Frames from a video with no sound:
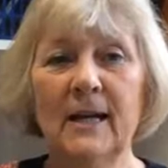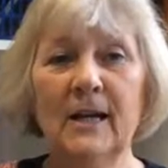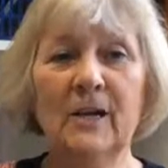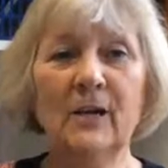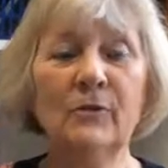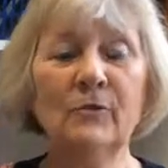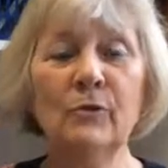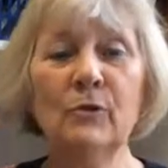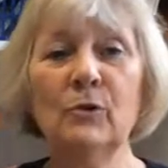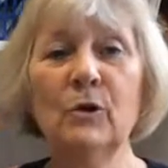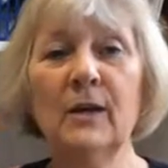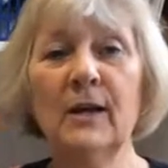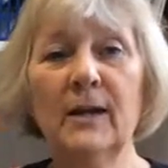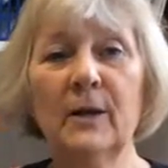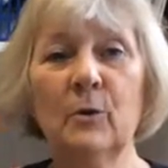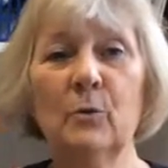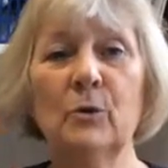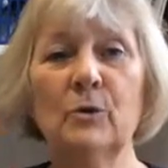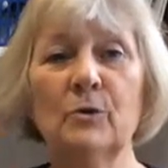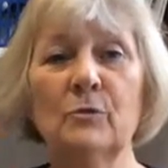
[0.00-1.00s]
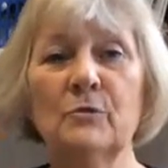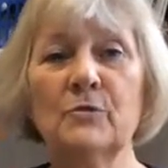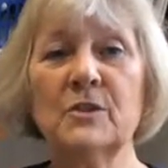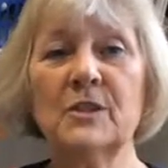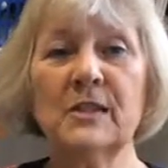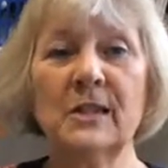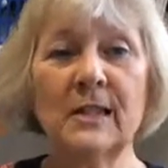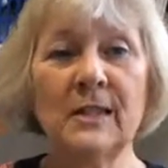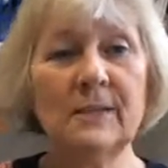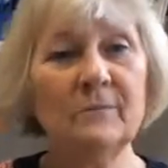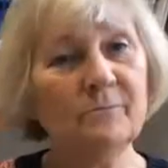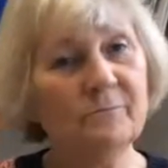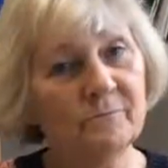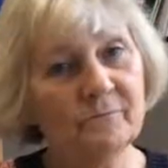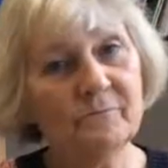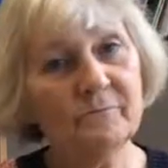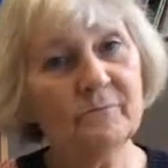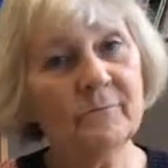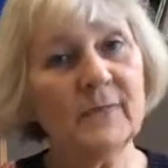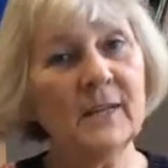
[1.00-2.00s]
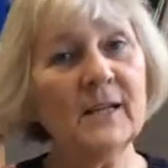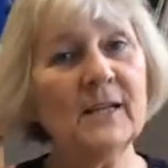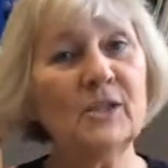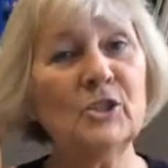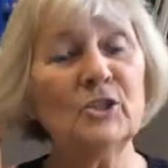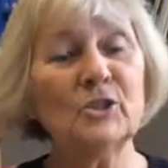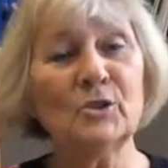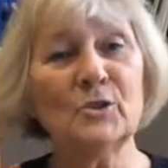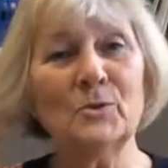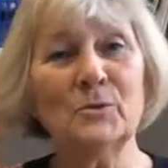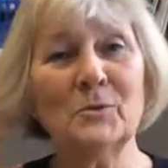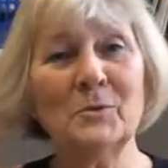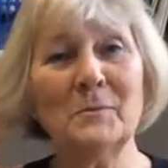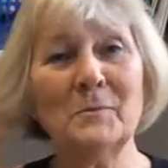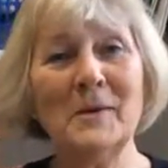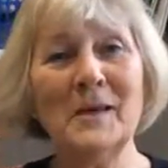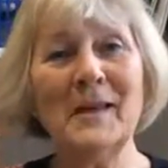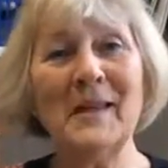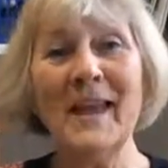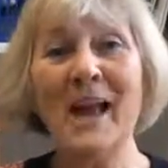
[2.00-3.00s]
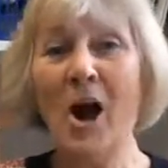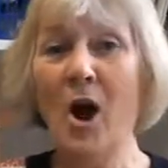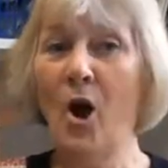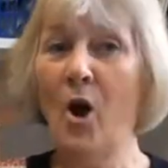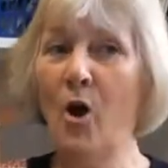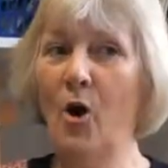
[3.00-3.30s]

And if you like what you've seen, get in touch with me